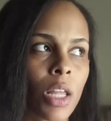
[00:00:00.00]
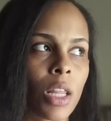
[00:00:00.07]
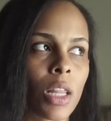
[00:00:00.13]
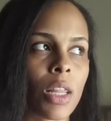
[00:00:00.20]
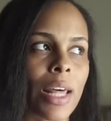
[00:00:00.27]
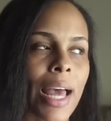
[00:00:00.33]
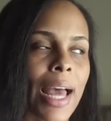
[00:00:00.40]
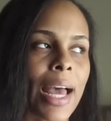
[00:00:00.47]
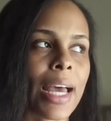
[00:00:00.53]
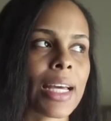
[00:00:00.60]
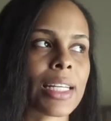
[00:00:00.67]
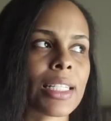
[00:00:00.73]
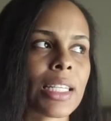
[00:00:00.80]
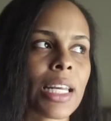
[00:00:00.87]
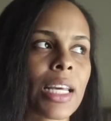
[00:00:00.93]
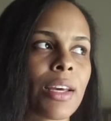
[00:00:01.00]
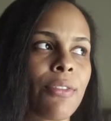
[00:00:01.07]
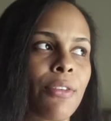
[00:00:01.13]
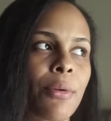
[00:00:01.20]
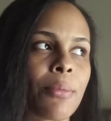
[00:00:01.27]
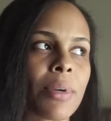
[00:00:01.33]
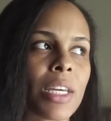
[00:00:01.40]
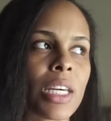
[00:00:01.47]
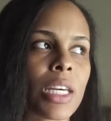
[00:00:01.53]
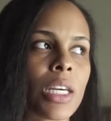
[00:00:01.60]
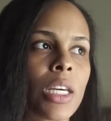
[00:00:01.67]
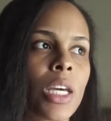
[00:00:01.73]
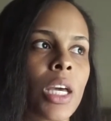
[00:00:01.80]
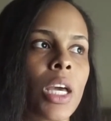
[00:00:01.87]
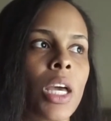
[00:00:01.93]
that for
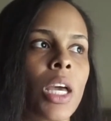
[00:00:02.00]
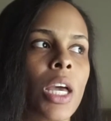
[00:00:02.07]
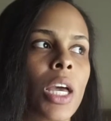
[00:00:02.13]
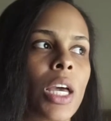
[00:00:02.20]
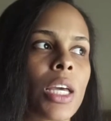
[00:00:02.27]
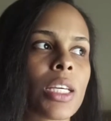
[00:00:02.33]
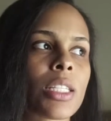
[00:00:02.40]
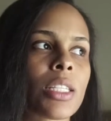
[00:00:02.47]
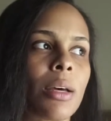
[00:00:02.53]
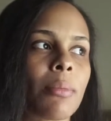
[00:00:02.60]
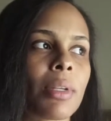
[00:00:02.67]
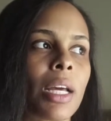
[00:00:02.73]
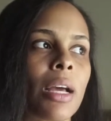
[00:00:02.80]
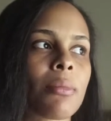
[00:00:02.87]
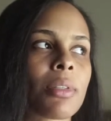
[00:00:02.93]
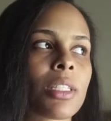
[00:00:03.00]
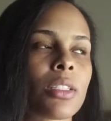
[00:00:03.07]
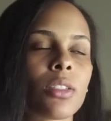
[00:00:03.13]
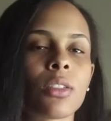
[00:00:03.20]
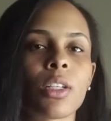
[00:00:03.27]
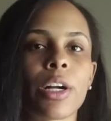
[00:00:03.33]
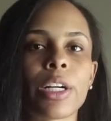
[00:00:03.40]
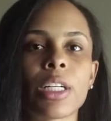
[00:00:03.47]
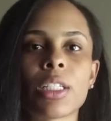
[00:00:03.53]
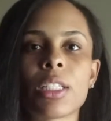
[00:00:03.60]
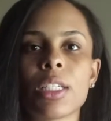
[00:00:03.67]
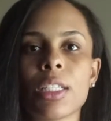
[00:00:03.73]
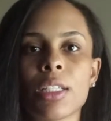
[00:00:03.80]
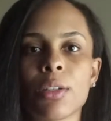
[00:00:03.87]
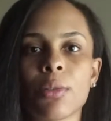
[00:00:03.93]
me is something I'm still learning
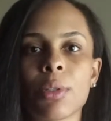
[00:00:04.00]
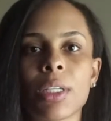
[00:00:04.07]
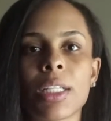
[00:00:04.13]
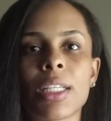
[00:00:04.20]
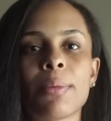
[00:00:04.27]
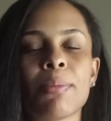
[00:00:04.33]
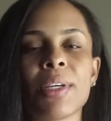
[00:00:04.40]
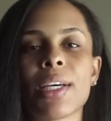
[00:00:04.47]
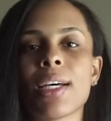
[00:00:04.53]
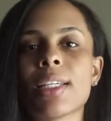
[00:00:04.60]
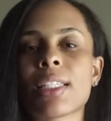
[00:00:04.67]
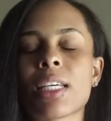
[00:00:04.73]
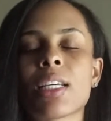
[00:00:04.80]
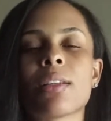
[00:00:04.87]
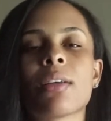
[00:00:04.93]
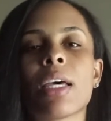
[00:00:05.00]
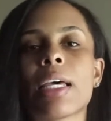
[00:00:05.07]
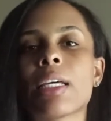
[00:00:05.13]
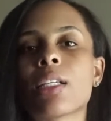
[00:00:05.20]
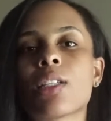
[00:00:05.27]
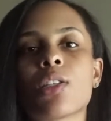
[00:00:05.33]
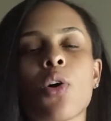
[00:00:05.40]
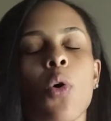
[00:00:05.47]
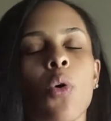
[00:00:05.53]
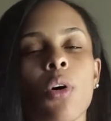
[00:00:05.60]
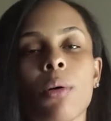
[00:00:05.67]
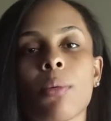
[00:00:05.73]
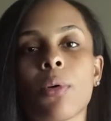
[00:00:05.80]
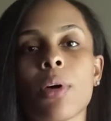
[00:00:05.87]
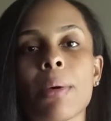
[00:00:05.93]
to deal with, because it is
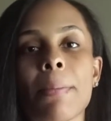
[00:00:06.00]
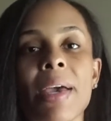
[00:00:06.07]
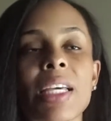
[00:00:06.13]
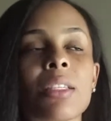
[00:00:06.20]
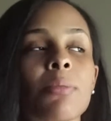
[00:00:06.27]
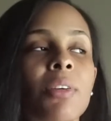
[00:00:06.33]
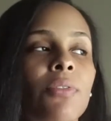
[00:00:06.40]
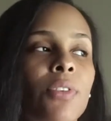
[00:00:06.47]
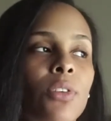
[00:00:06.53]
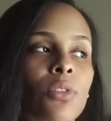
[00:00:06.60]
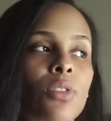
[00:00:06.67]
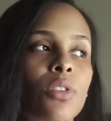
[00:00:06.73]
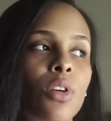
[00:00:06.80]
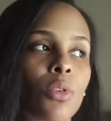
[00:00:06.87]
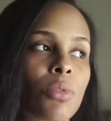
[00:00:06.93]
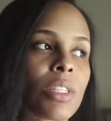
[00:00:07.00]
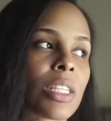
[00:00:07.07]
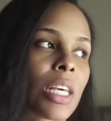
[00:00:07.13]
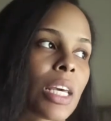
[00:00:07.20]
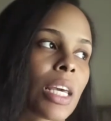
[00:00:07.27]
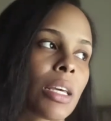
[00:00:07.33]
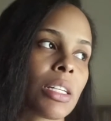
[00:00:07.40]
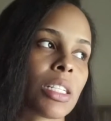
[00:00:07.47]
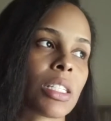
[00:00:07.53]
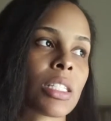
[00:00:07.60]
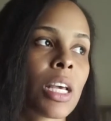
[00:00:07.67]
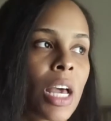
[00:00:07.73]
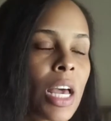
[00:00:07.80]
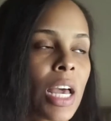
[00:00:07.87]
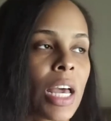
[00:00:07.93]
horrible. It makes me feel so sick.
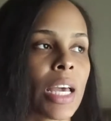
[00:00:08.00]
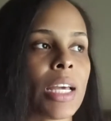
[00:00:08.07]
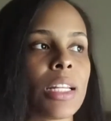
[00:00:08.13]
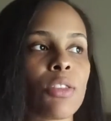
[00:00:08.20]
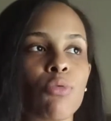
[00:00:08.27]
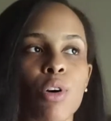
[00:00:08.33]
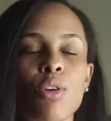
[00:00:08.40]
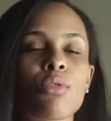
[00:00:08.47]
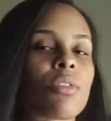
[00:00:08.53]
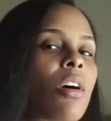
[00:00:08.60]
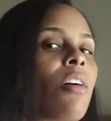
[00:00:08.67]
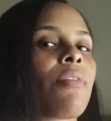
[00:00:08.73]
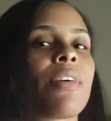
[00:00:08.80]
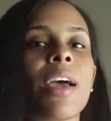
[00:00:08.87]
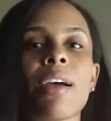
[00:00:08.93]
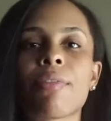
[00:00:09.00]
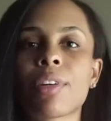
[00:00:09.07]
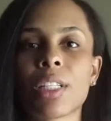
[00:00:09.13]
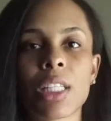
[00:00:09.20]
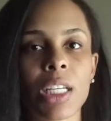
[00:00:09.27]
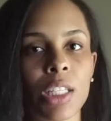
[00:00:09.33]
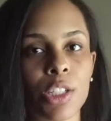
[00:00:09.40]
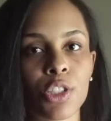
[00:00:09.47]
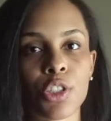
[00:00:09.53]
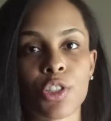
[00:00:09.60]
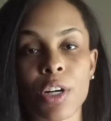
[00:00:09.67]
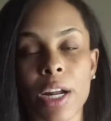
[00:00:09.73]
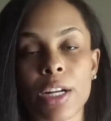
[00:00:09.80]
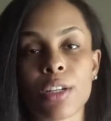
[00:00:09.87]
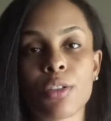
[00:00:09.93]
It throws off everything that you're
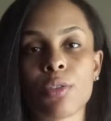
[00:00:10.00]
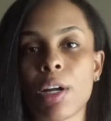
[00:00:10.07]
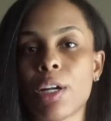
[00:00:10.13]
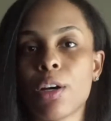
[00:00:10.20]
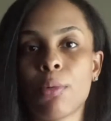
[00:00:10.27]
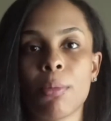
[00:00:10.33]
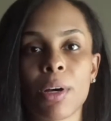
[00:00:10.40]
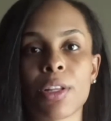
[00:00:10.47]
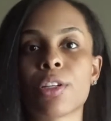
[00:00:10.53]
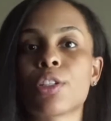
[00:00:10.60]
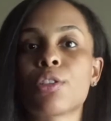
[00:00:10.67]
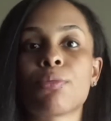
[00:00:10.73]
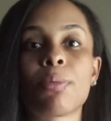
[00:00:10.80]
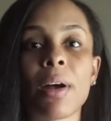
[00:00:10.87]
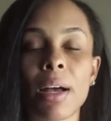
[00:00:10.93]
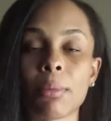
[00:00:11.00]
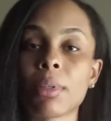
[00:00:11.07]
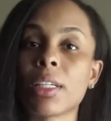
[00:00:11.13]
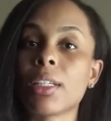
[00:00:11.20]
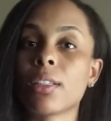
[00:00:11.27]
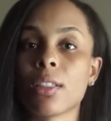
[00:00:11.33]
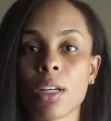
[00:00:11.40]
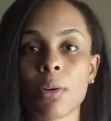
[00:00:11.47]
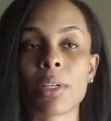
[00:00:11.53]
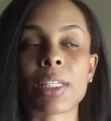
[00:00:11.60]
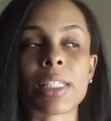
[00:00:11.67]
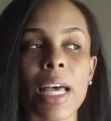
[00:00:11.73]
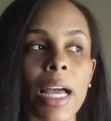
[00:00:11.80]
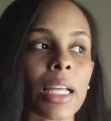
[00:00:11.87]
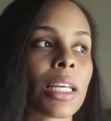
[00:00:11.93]
trying to do. I know mothers, you probably know
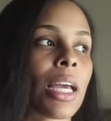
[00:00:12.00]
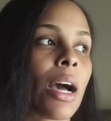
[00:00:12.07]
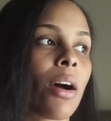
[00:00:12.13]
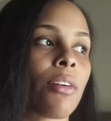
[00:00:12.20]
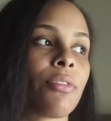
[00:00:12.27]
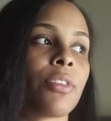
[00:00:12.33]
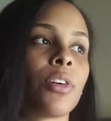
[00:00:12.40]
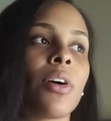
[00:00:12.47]
exactly how I feel.